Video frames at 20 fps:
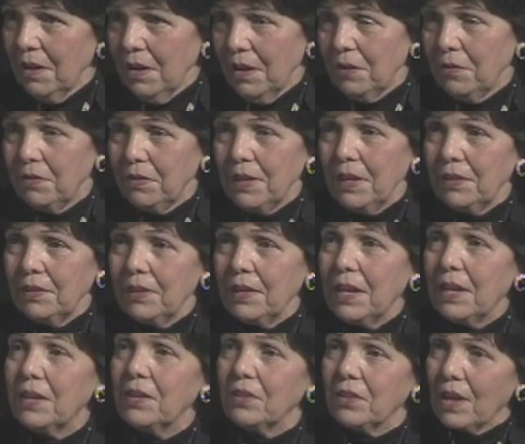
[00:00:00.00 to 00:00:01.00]
If they
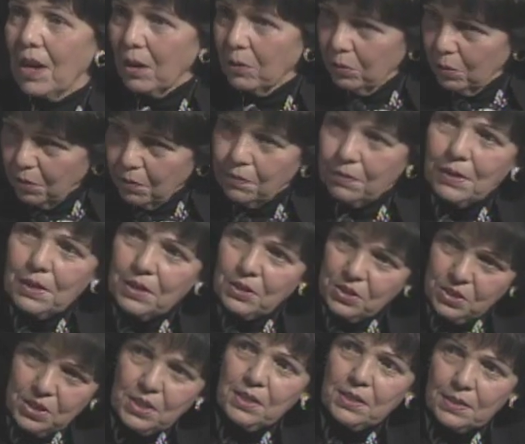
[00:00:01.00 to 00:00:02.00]
take it out of their
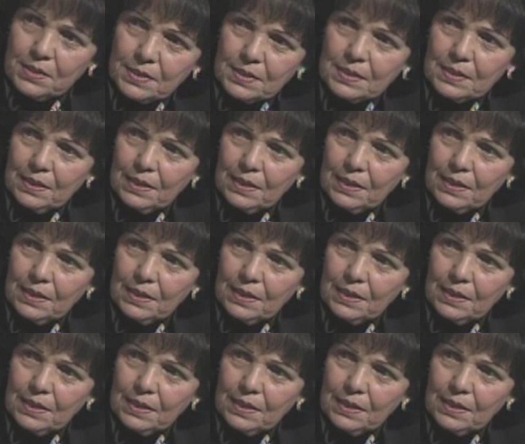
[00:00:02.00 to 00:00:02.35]
chest,